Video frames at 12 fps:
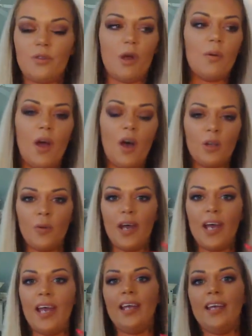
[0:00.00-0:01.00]
Throw it all
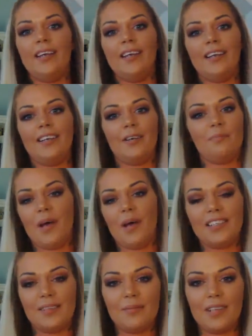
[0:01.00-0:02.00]
away and
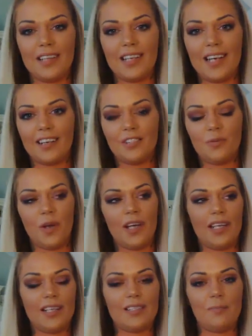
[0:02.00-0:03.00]
buy something the next
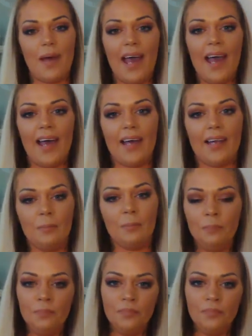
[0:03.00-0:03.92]
one. It's bad.